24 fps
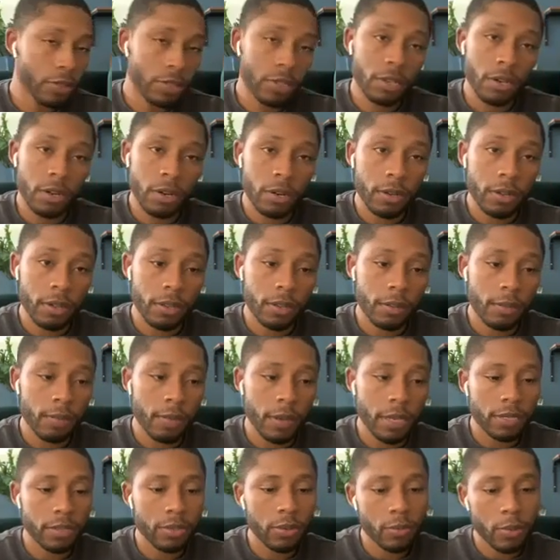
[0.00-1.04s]
to Earth
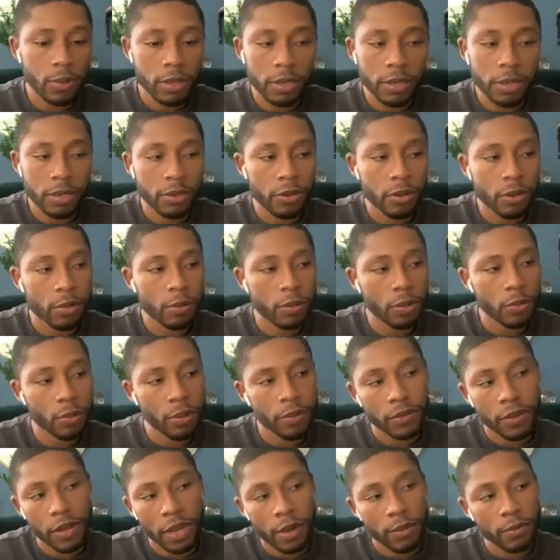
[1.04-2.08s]
based on what they're doing, but we've
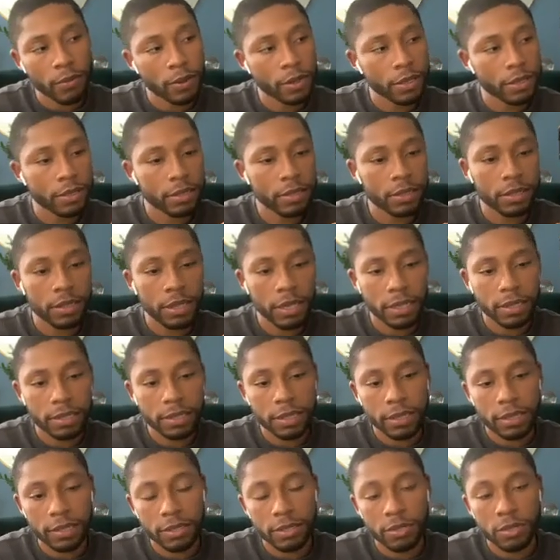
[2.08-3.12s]
got ones, like I said,
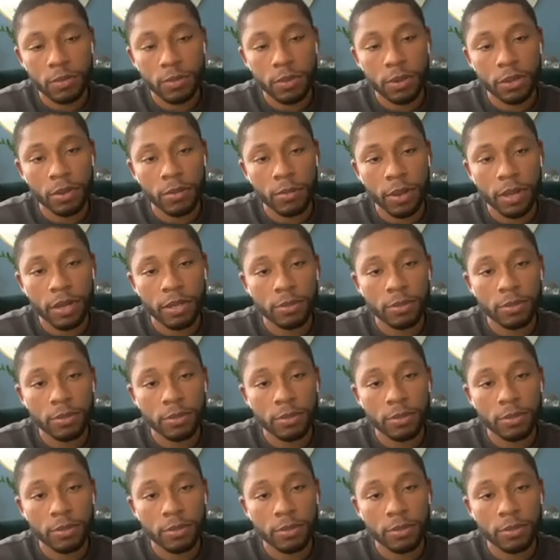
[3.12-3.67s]
at 2 million miles.